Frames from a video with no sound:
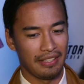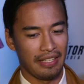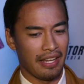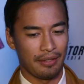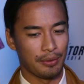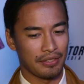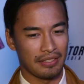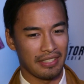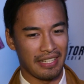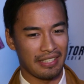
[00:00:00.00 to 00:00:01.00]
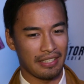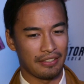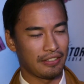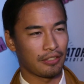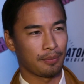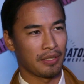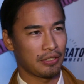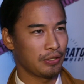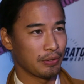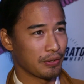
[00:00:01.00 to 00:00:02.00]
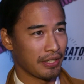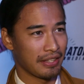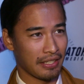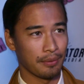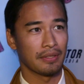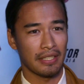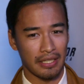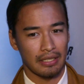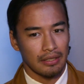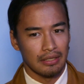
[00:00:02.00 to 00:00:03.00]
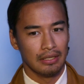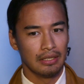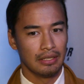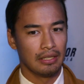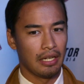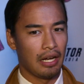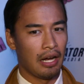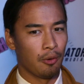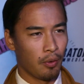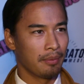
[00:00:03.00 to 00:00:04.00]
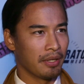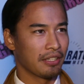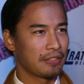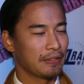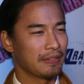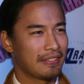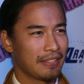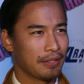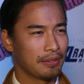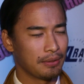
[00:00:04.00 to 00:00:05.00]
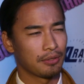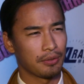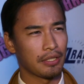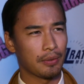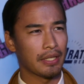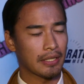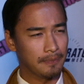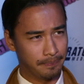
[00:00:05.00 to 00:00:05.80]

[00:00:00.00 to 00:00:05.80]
Uh, yeah, it wasn't like a six month shoot or anything. Yeah. It was like a one month shoot, so it was really quick.